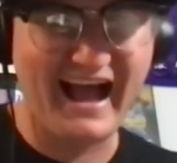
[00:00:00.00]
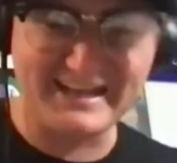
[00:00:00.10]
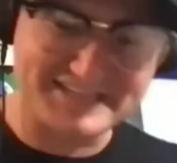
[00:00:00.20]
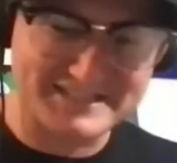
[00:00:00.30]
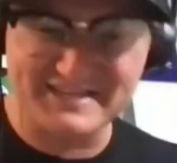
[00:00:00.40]

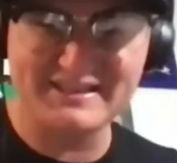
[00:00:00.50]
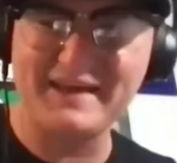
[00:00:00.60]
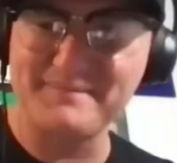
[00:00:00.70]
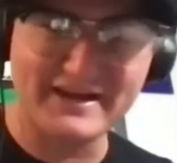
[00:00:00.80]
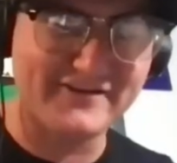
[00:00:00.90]
could see,
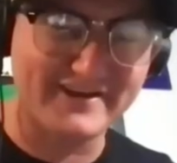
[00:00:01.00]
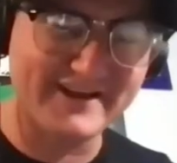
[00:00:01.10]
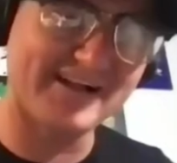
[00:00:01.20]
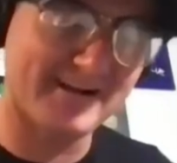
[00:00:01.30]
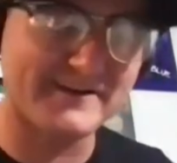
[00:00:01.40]
like, my
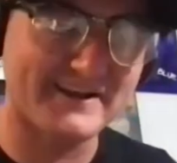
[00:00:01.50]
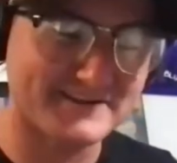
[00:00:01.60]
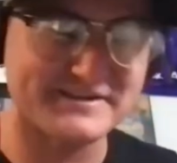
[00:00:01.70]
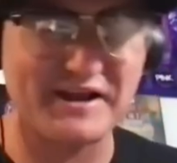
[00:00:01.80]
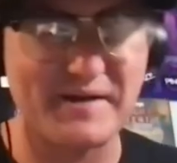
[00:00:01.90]
green clown
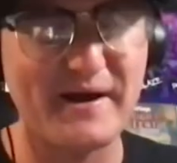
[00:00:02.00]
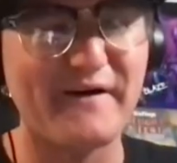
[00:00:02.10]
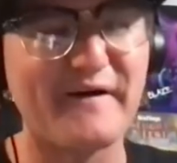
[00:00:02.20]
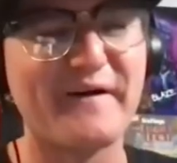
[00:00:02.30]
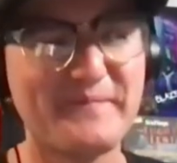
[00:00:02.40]
character come
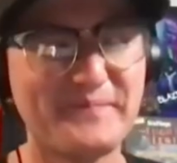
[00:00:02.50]
out.